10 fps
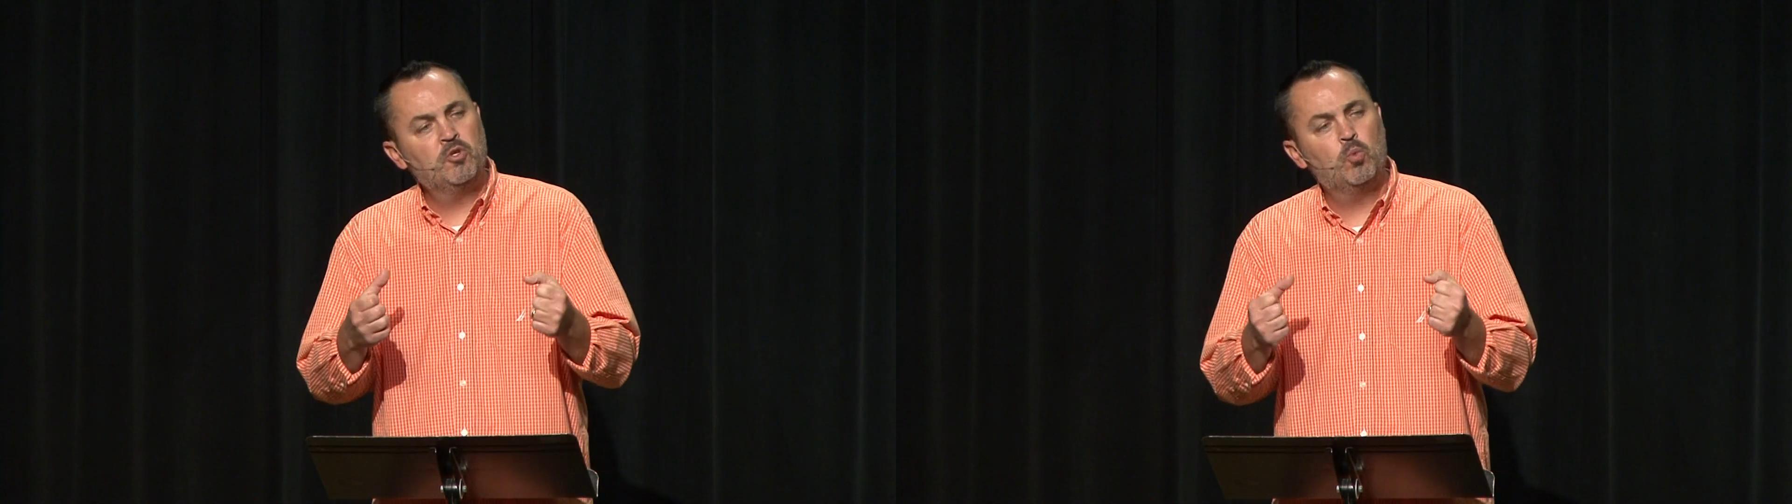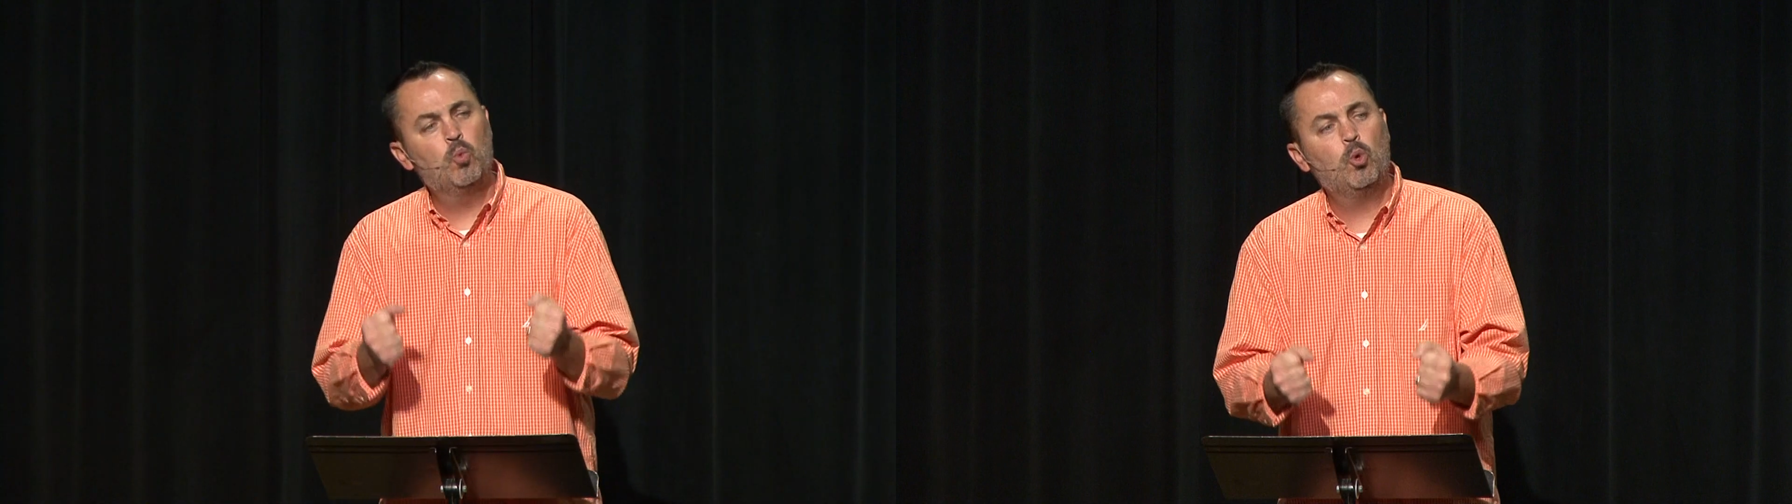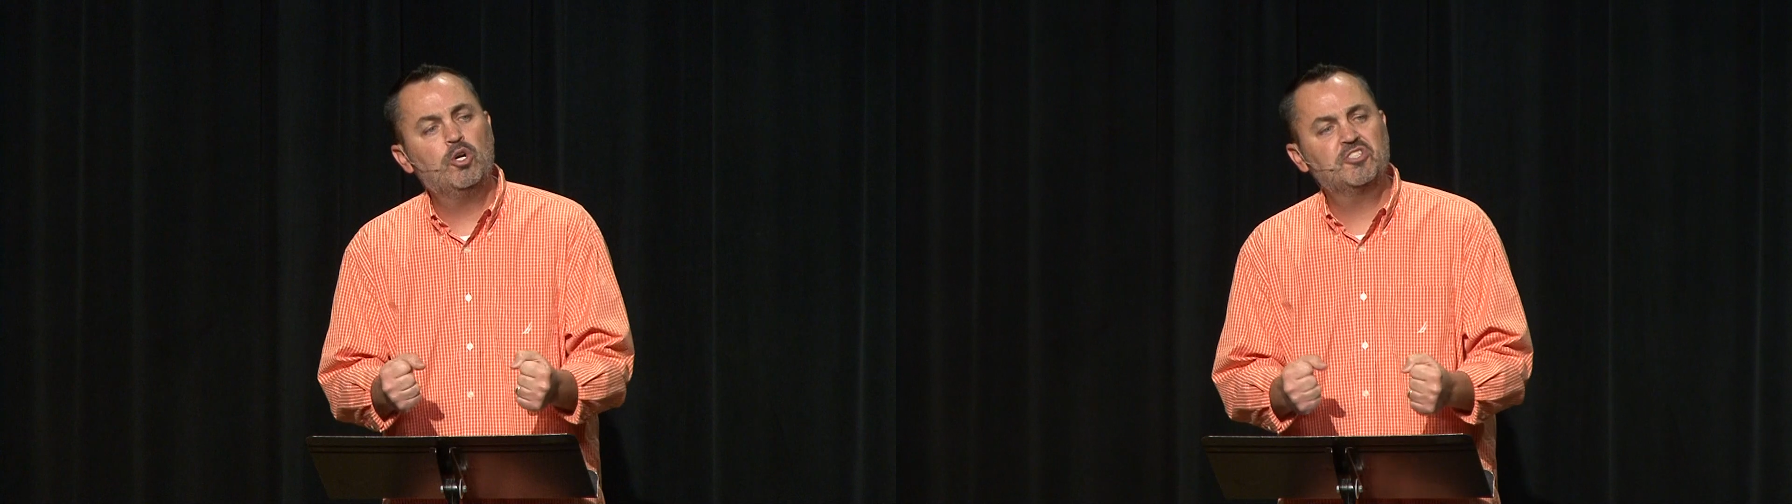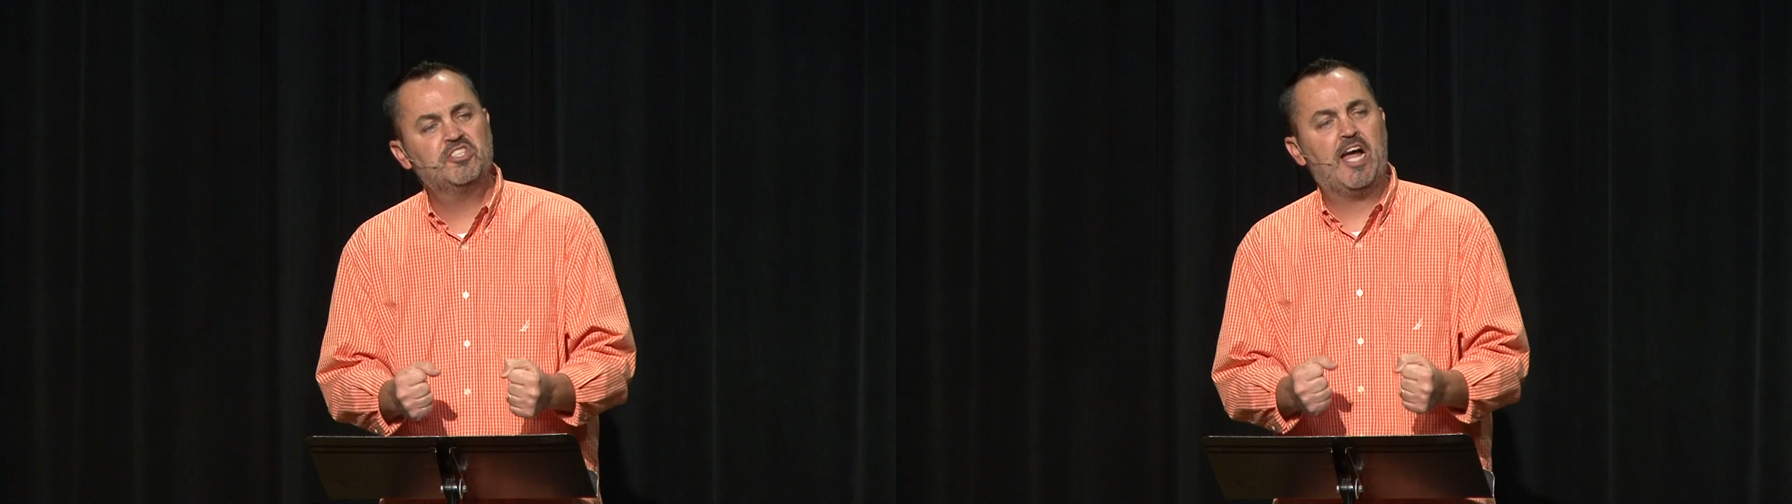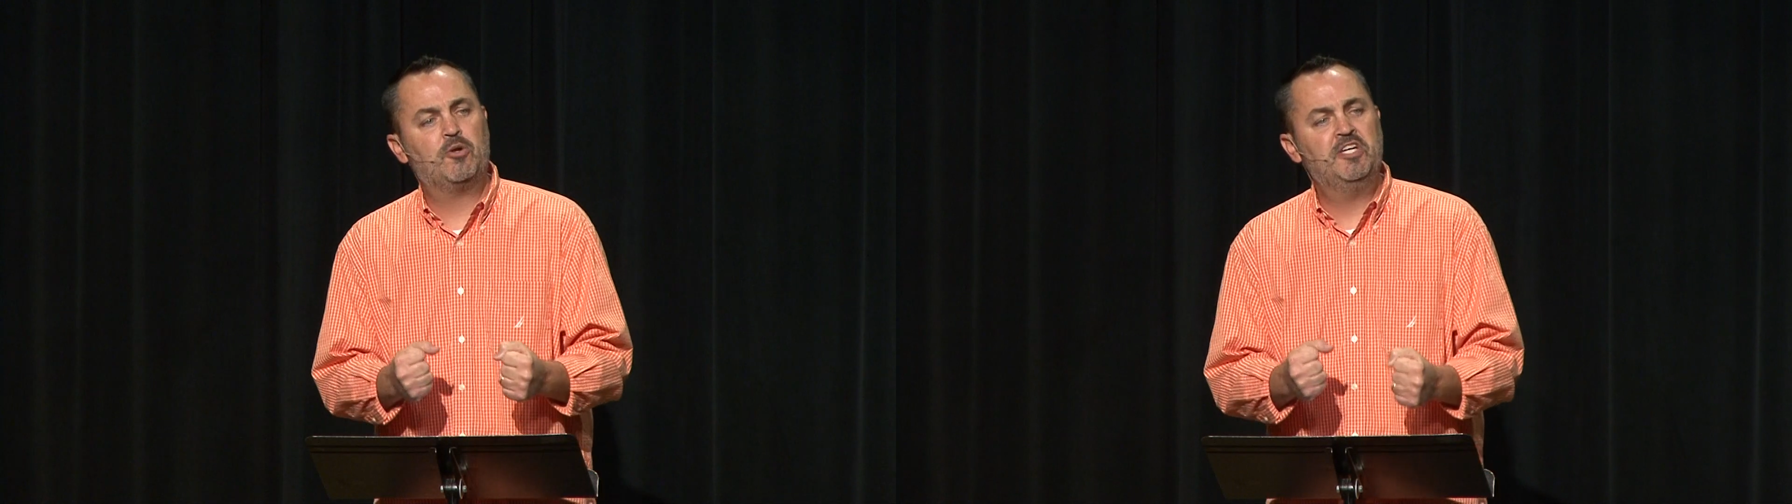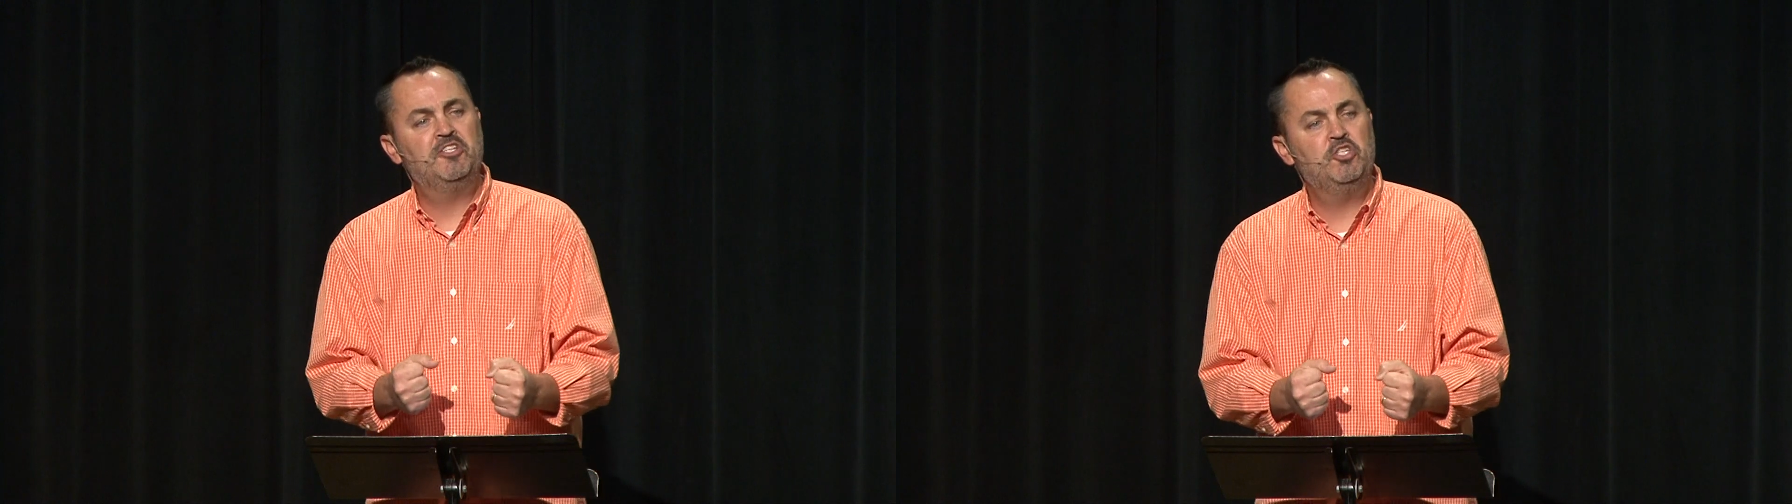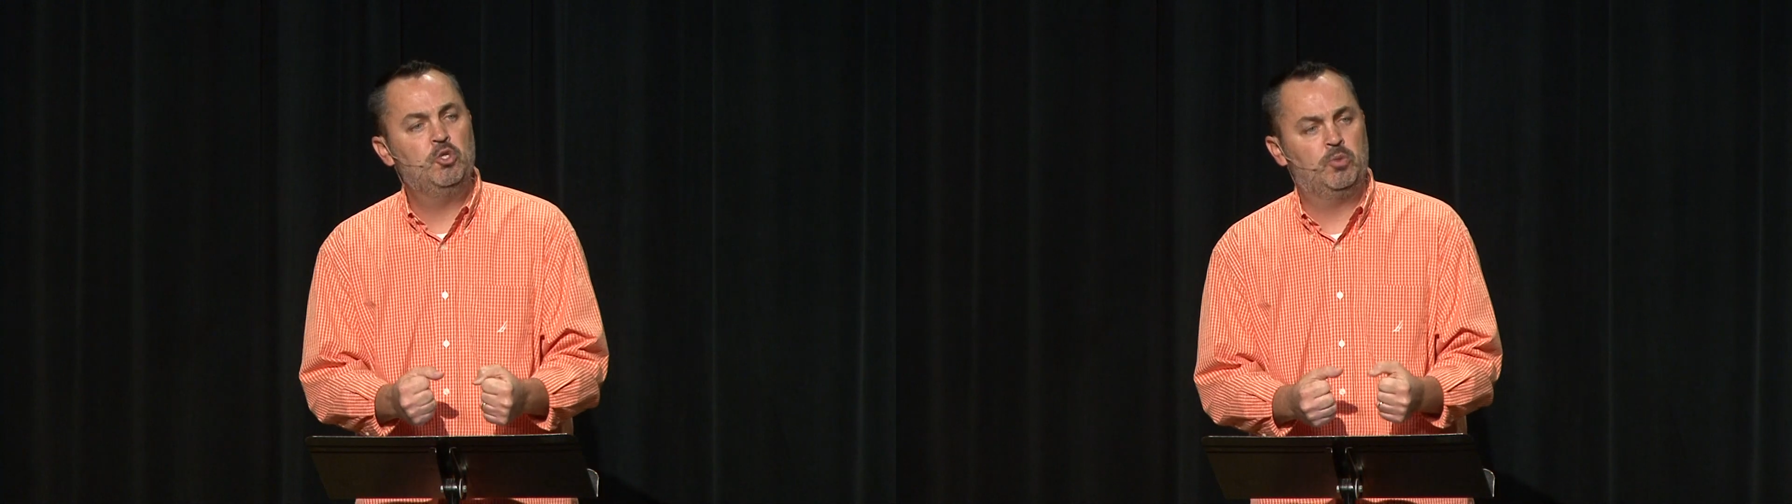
worst out in you.